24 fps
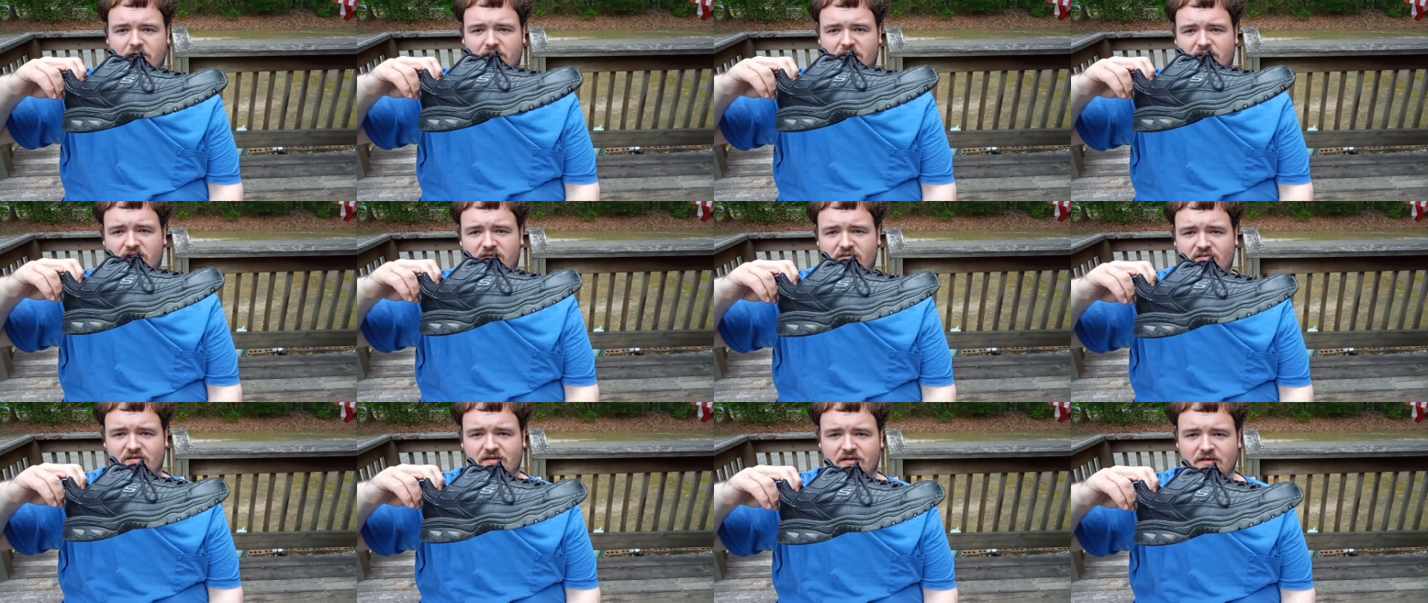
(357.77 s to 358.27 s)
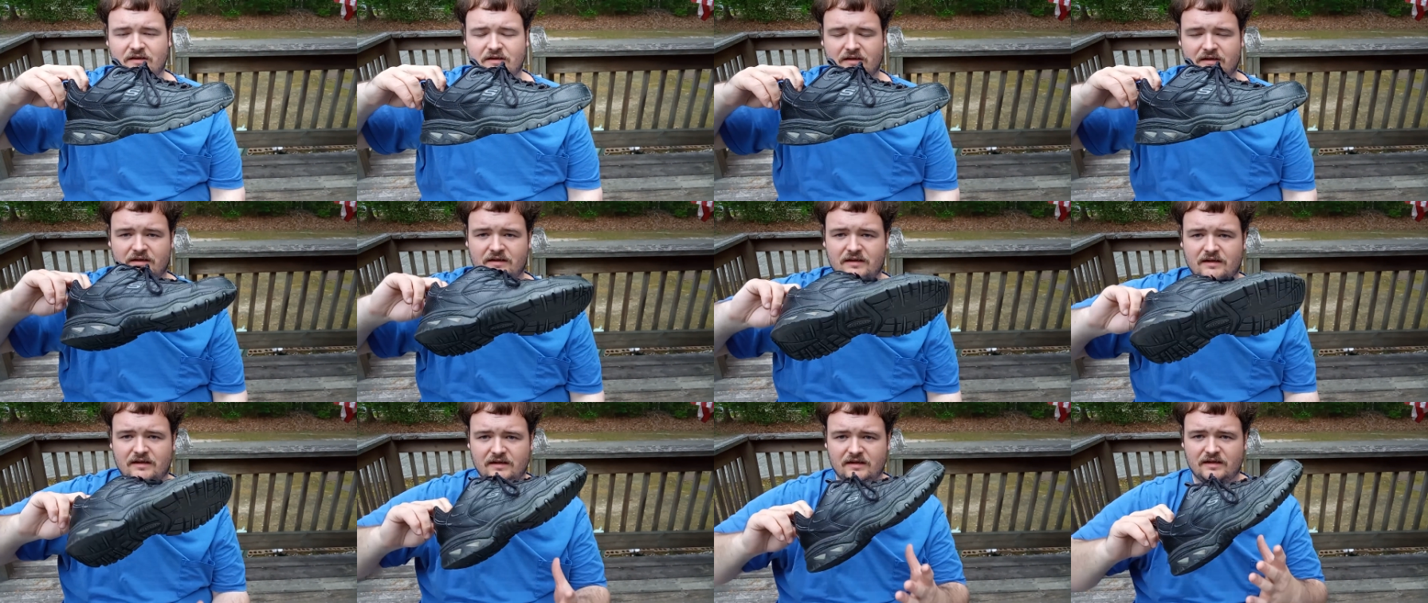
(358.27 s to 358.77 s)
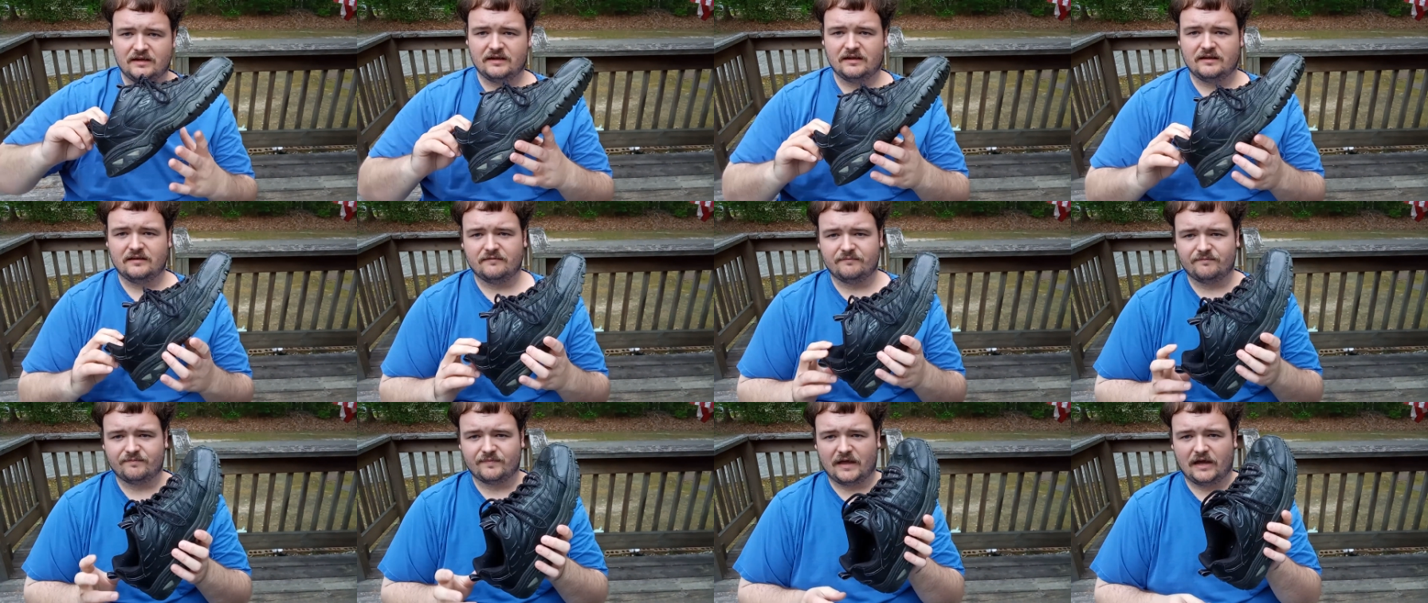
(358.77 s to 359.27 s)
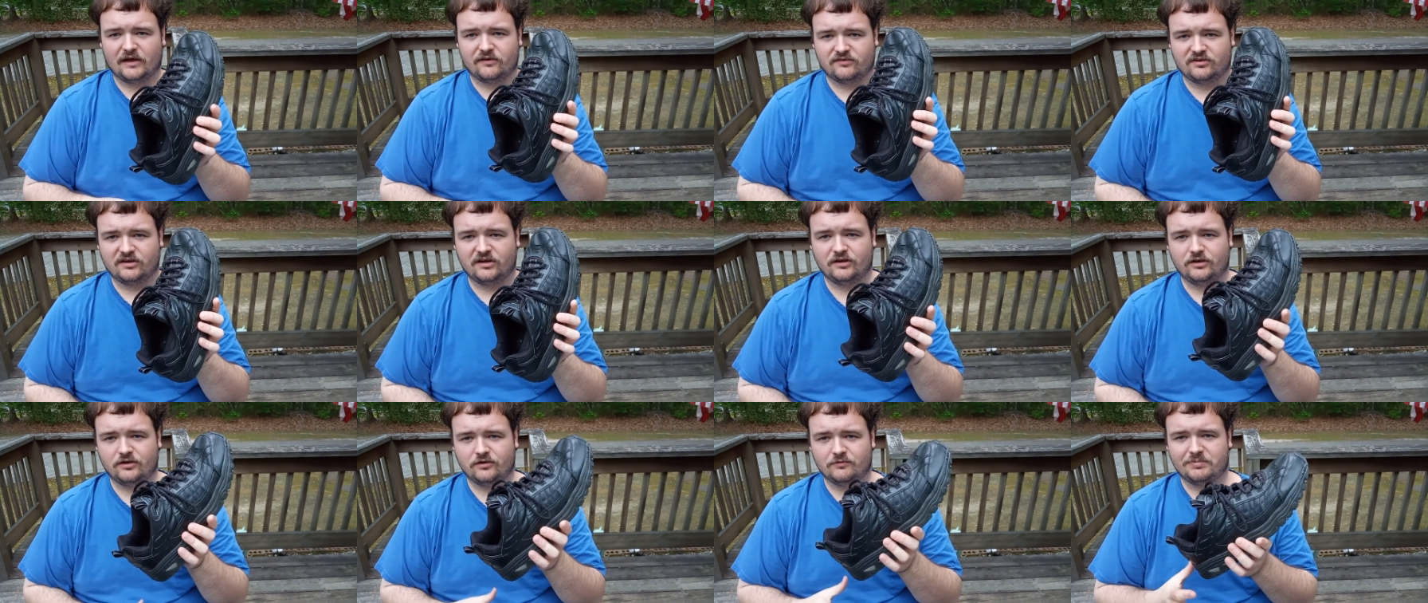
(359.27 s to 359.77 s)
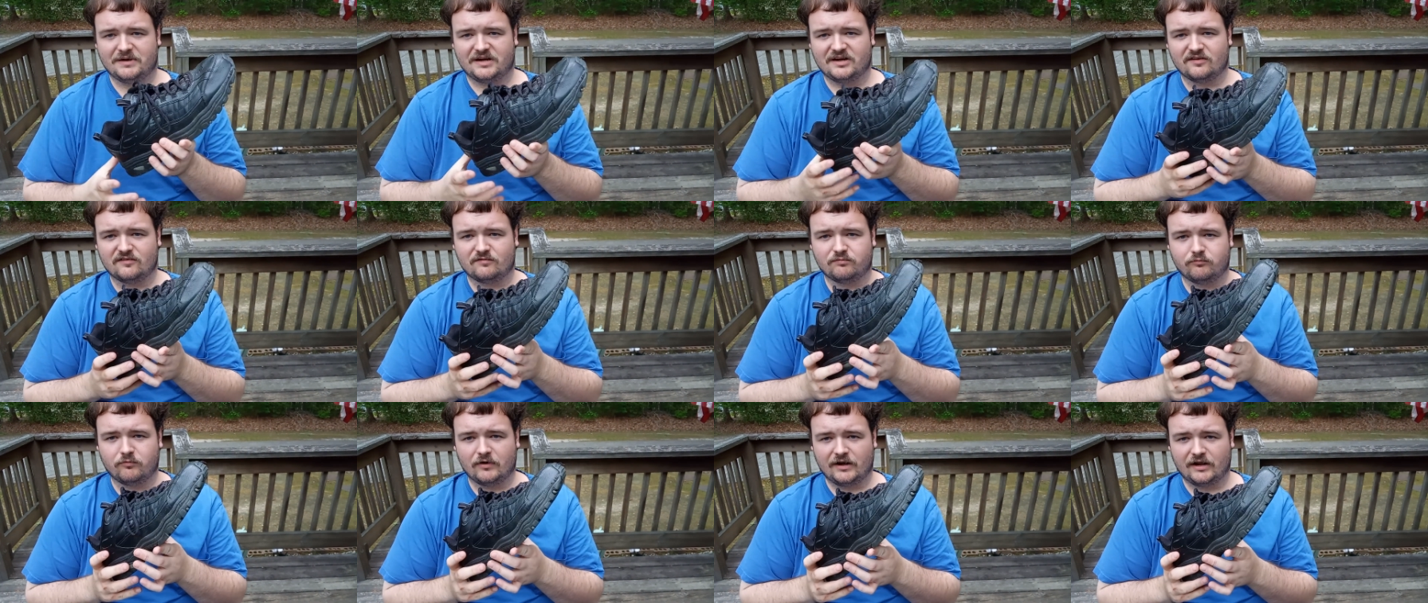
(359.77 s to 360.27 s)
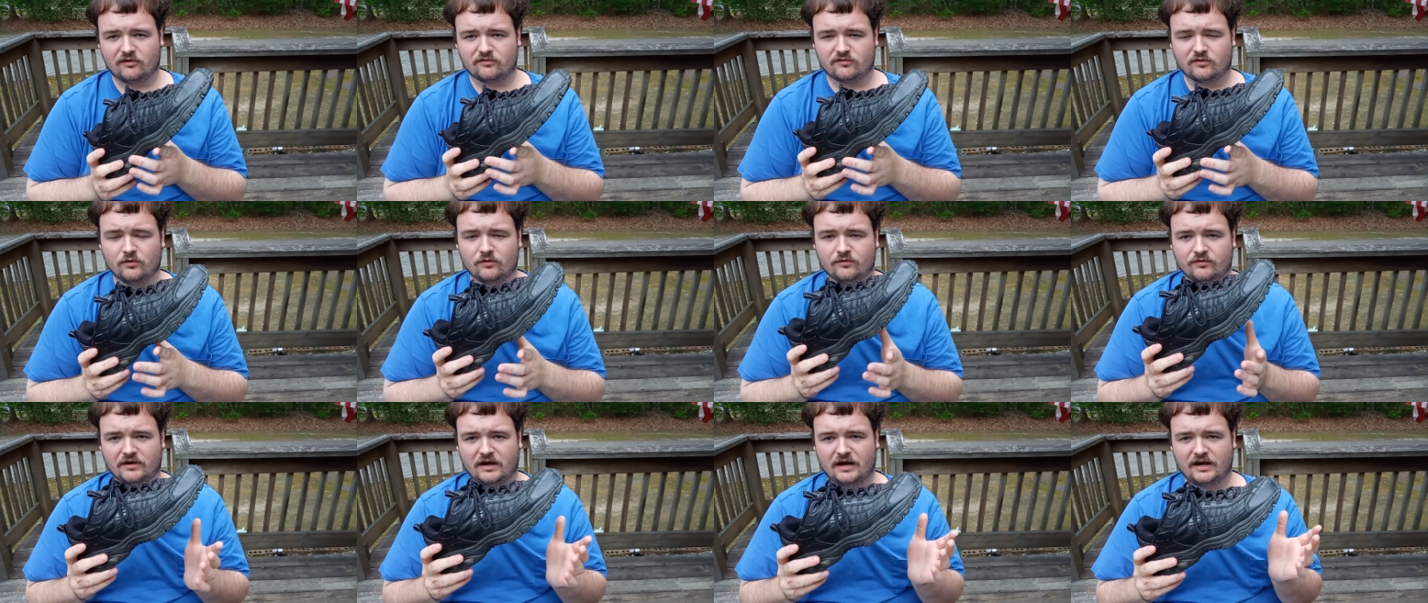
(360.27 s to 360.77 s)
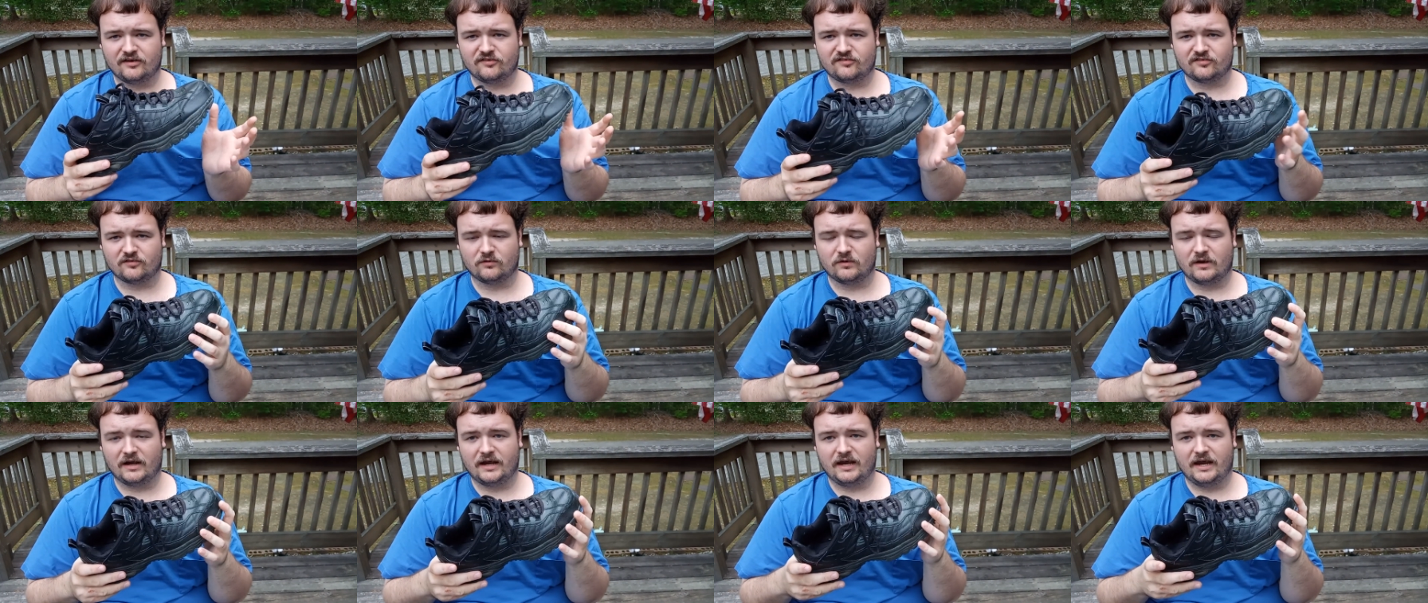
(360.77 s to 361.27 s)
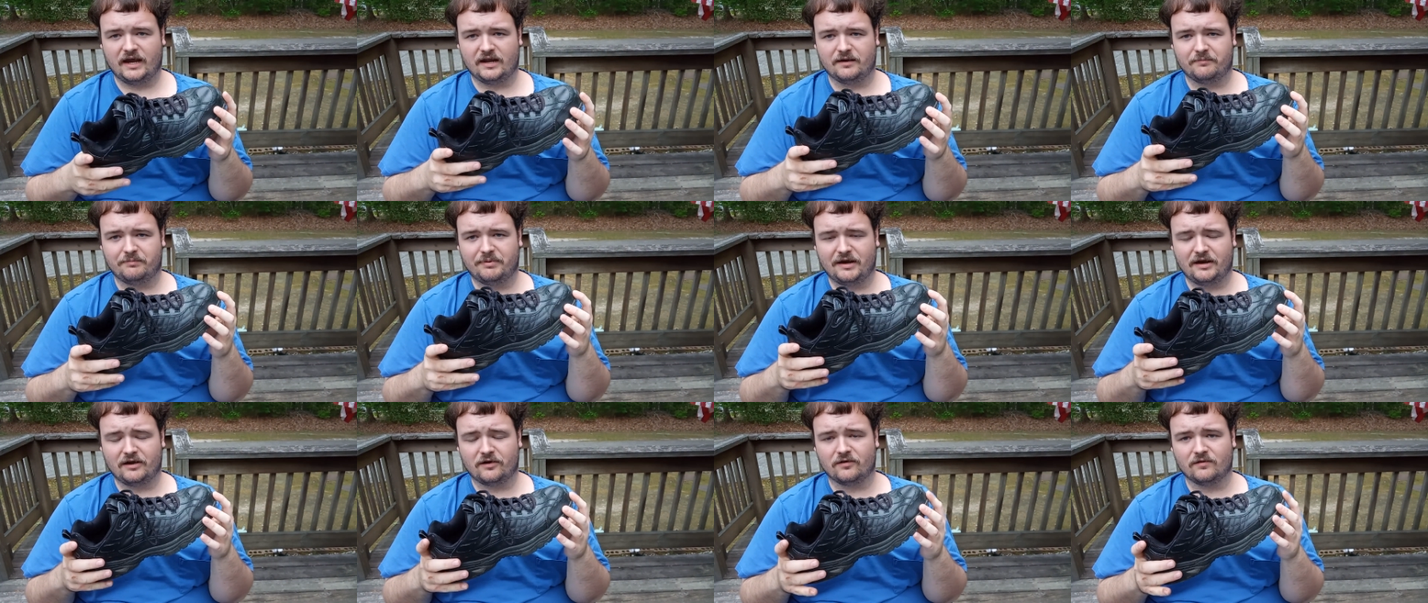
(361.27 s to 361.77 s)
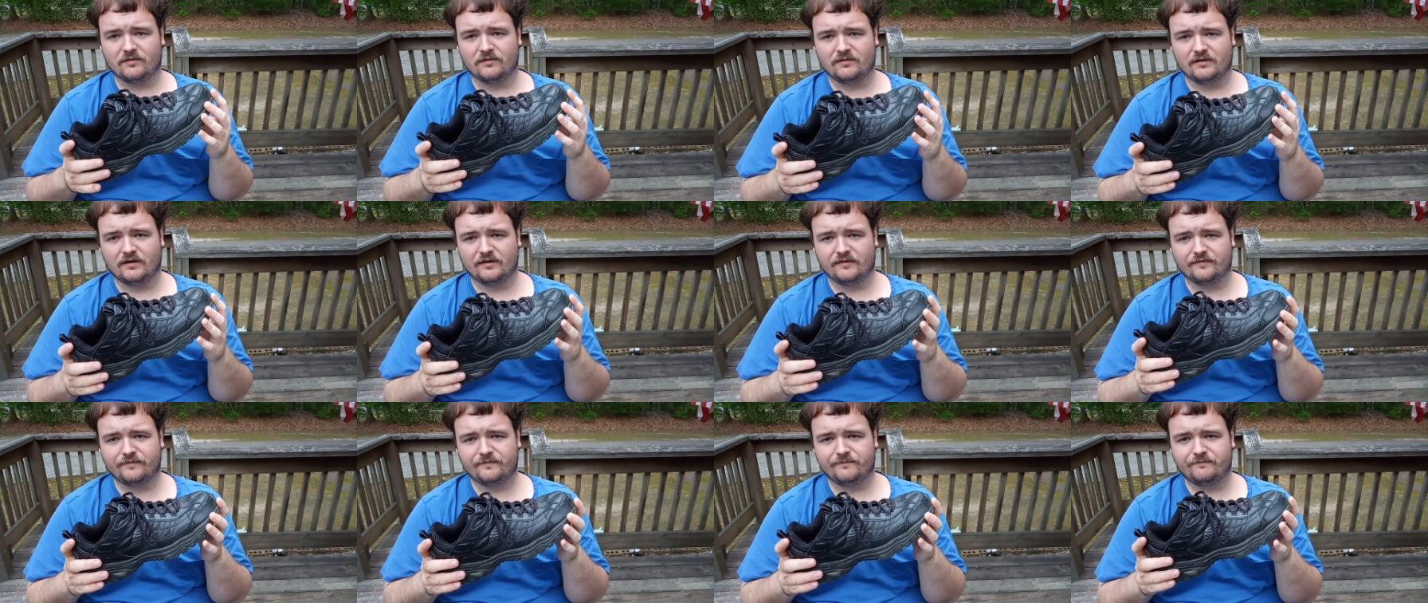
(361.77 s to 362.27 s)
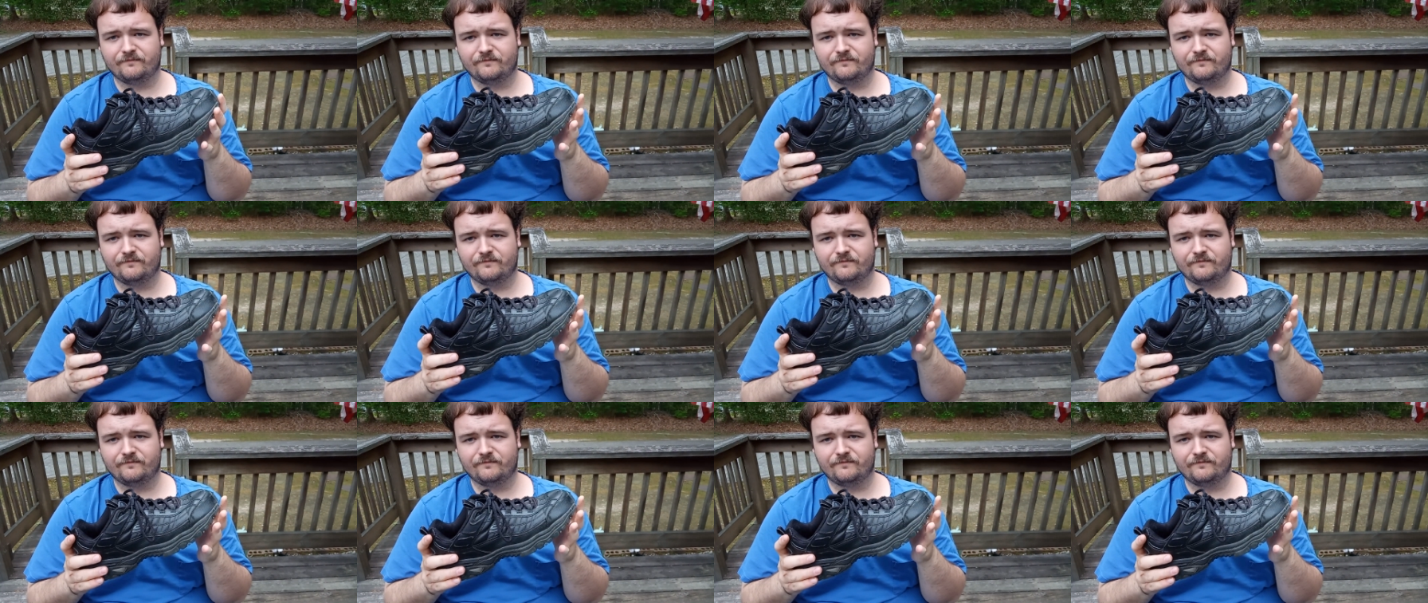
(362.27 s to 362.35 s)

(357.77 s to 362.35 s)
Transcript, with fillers: these, I'll tell you because when I was going through high school, I had a pair of